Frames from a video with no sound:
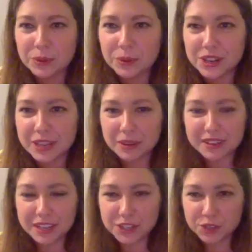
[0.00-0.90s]
were talking about
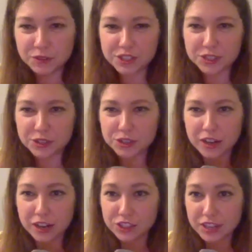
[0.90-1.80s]
nature versus nurture.
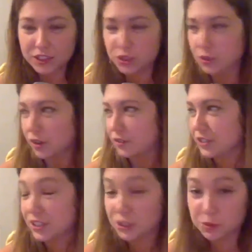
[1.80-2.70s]
I actually had two
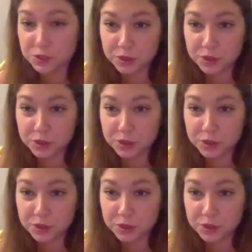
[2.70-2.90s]
conversations with two